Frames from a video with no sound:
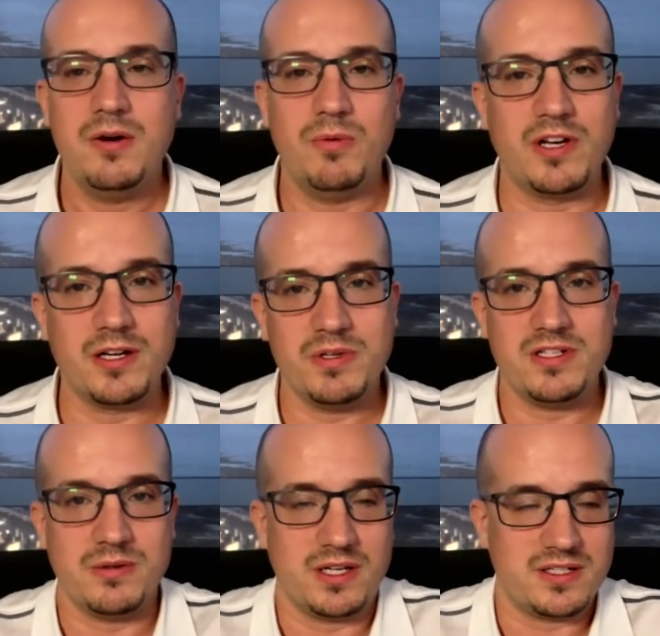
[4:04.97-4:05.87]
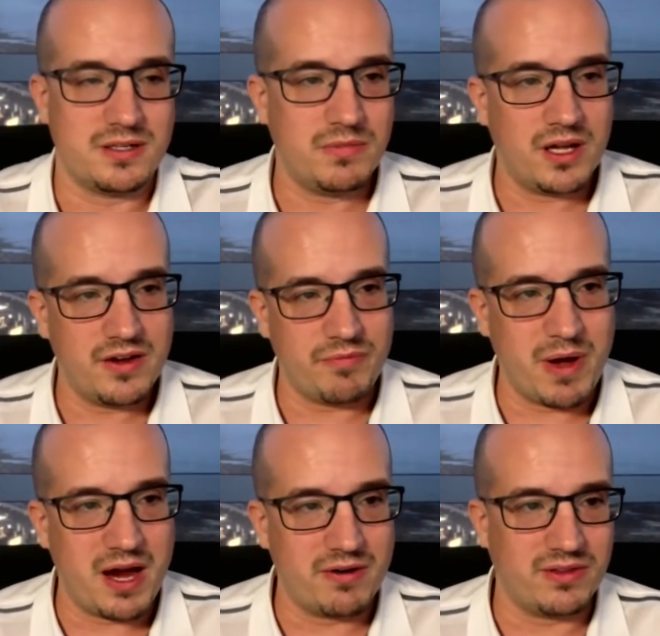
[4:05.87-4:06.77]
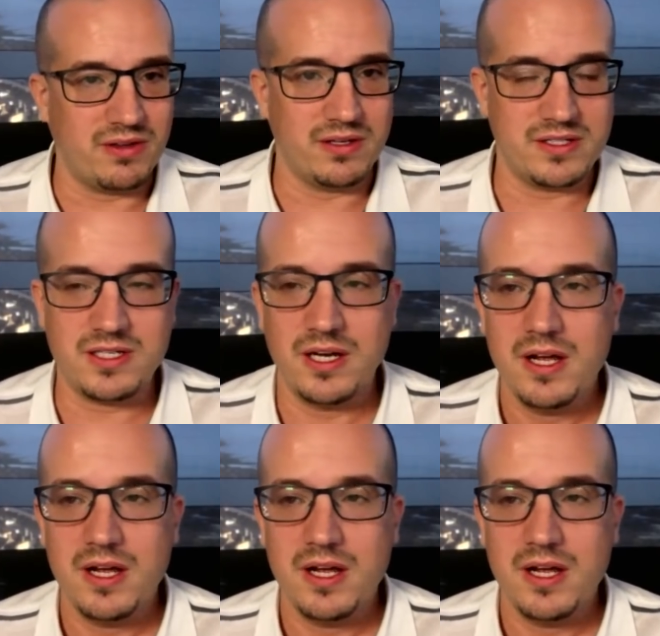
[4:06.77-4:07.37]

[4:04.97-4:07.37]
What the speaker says: We're going to be doing some live marathons.